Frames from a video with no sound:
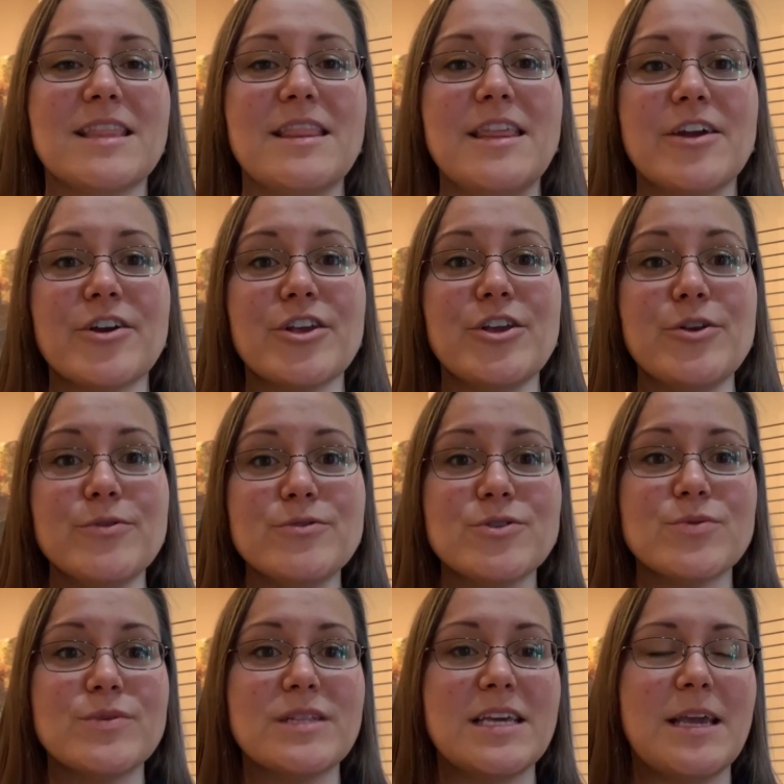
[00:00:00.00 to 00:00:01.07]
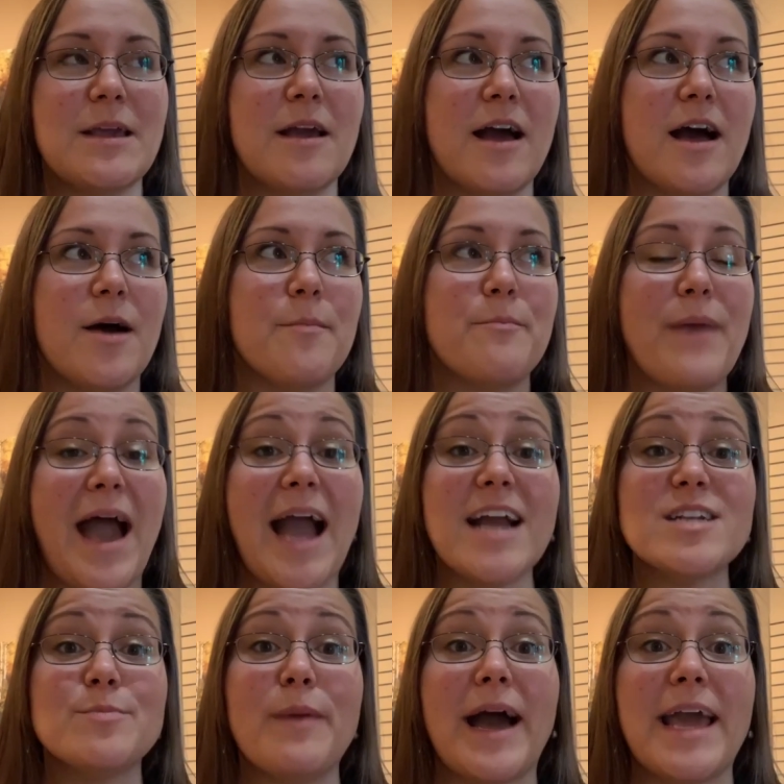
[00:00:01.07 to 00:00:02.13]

they're usually backed by